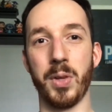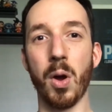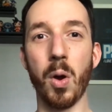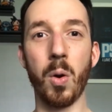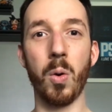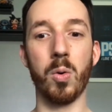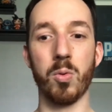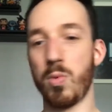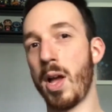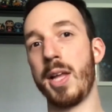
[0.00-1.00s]
Go
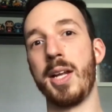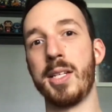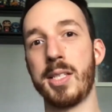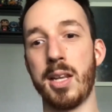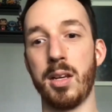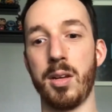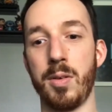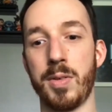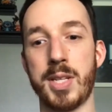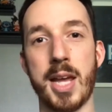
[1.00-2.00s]
run instead
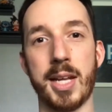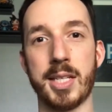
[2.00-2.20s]
of staying